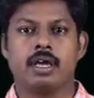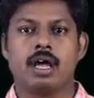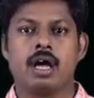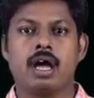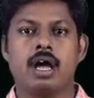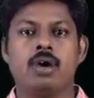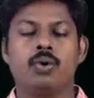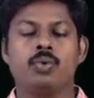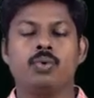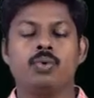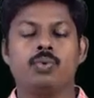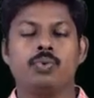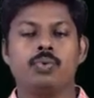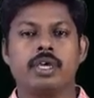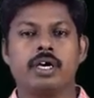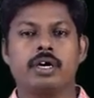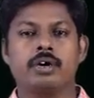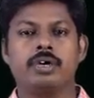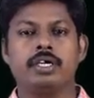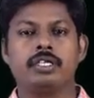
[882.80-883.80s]
How we
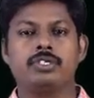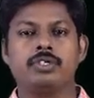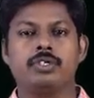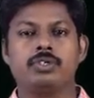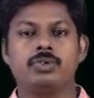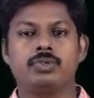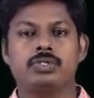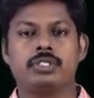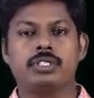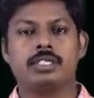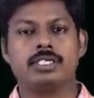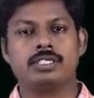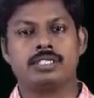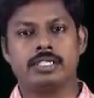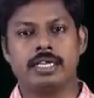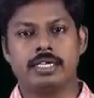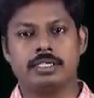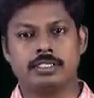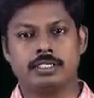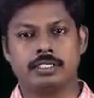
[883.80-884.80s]
are going to use this
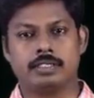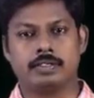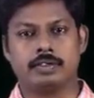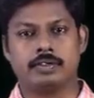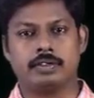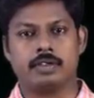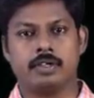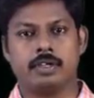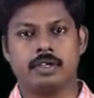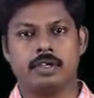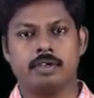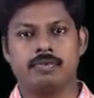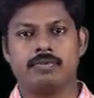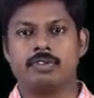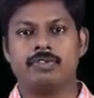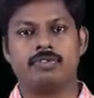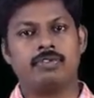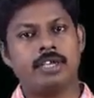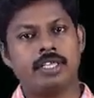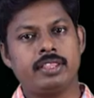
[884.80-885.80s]
tense? For
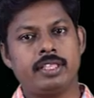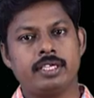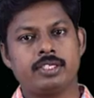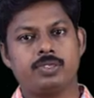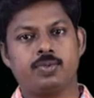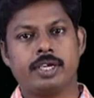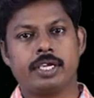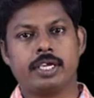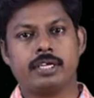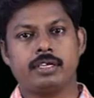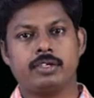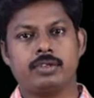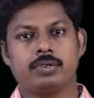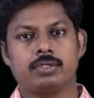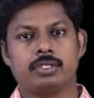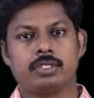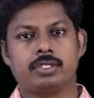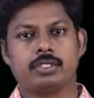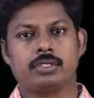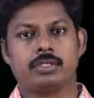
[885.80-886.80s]
three things we can
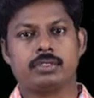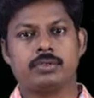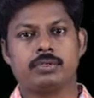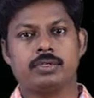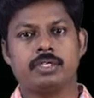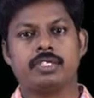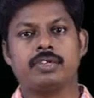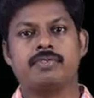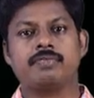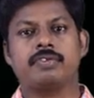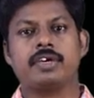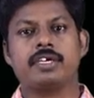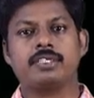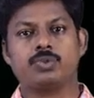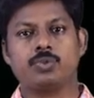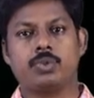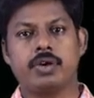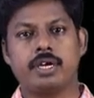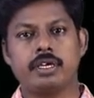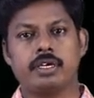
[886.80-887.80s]
use. What is the first
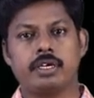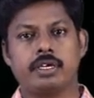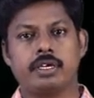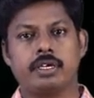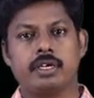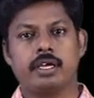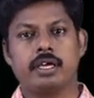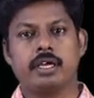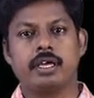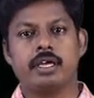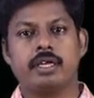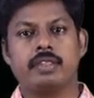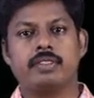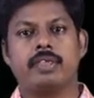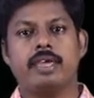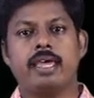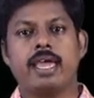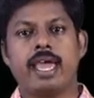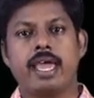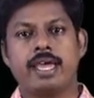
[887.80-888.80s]
one?
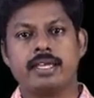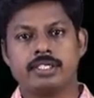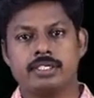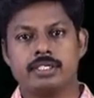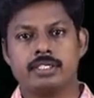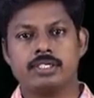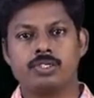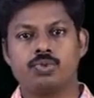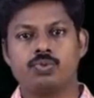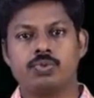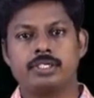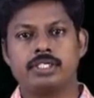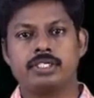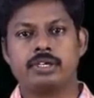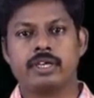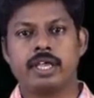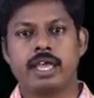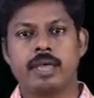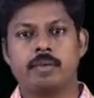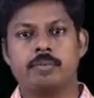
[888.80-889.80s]
The actions which
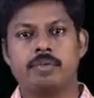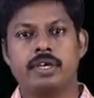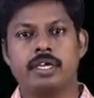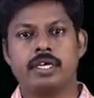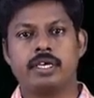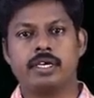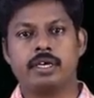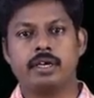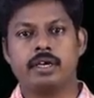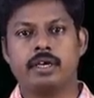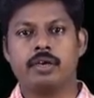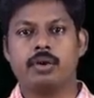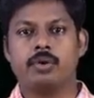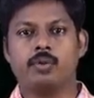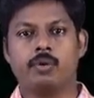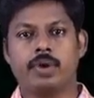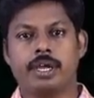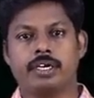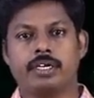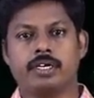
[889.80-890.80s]
are happening
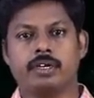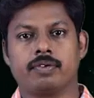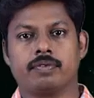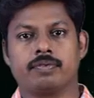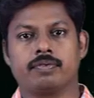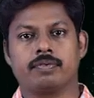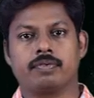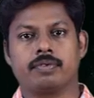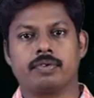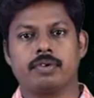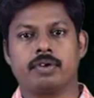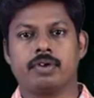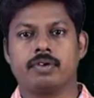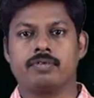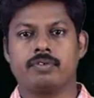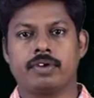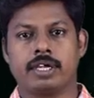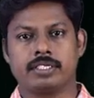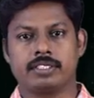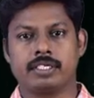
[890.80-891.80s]
right now.
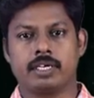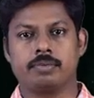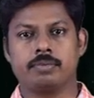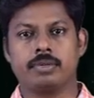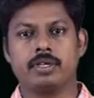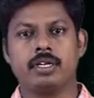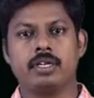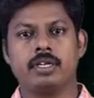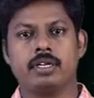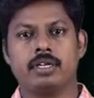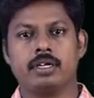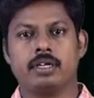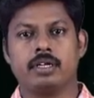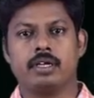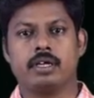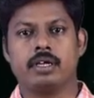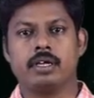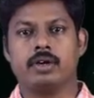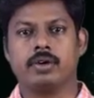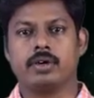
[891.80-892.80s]
For example,
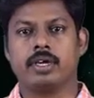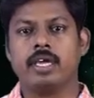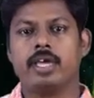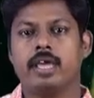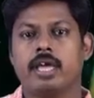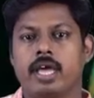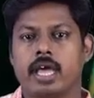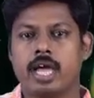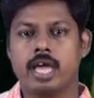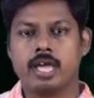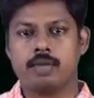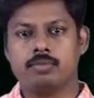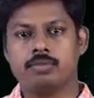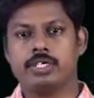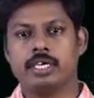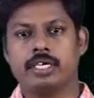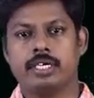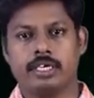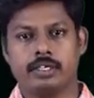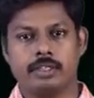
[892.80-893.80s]
okay, I'm
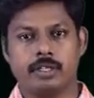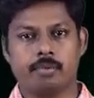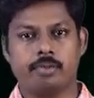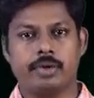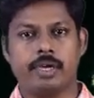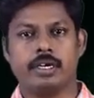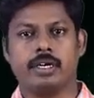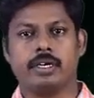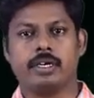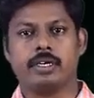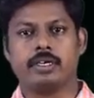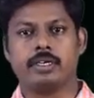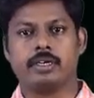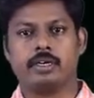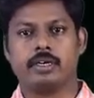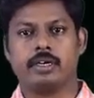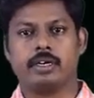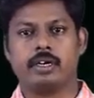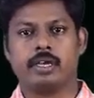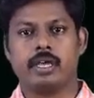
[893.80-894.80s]
taking the pen
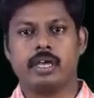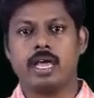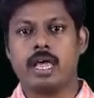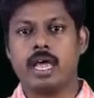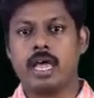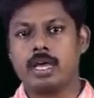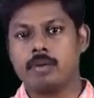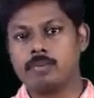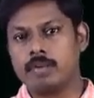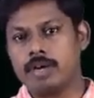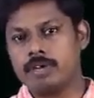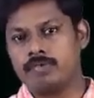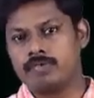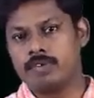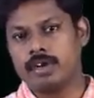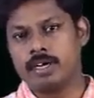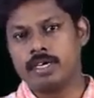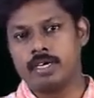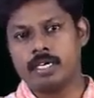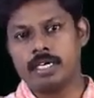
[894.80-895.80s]
and my
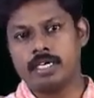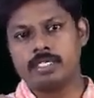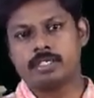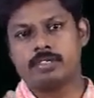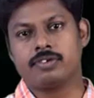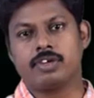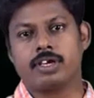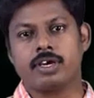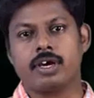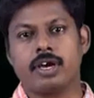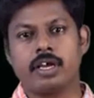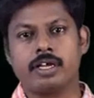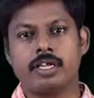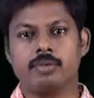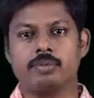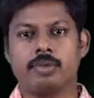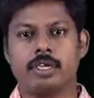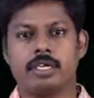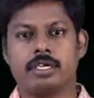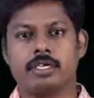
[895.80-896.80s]
friend is recording
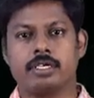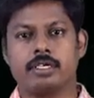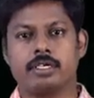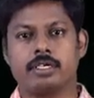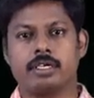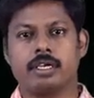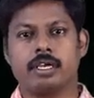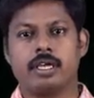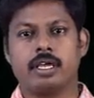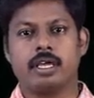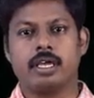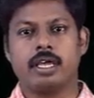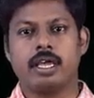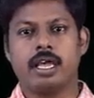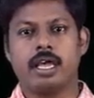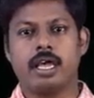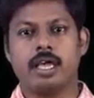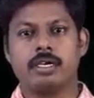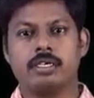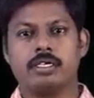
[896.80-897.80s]
me
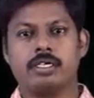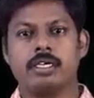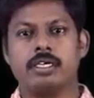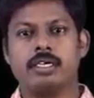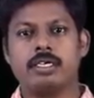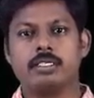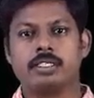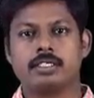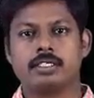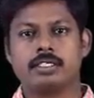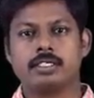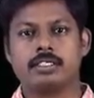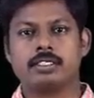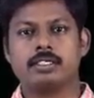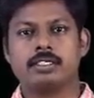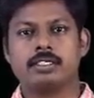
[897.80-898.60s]
and he's